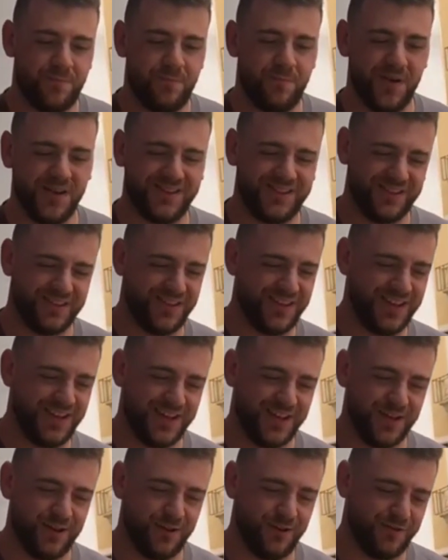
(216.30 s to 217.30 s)
But
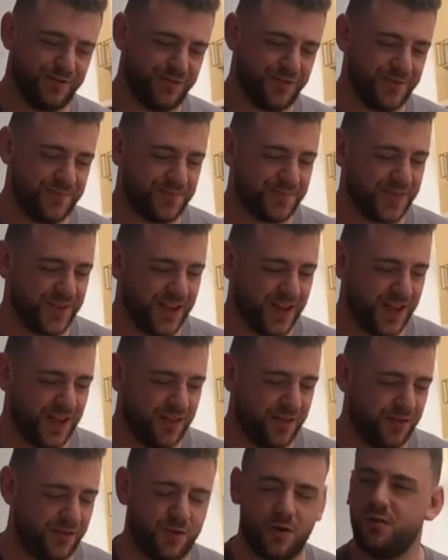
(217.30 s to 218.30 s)

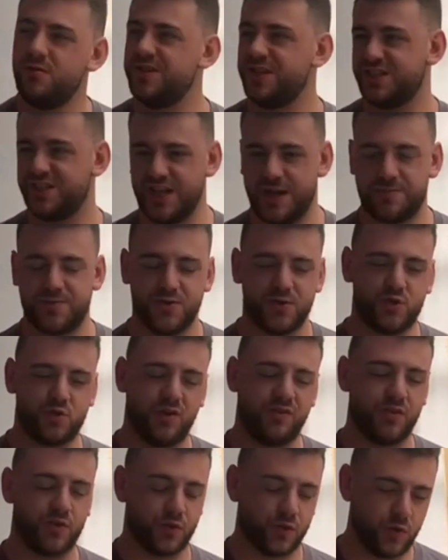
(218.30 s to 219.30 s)
there are always exceptions to
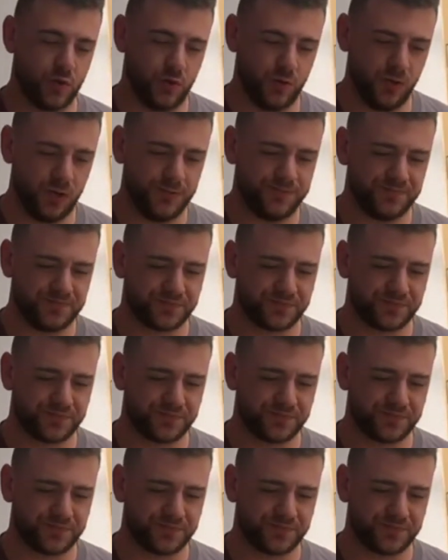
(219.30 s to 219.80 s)
every rule.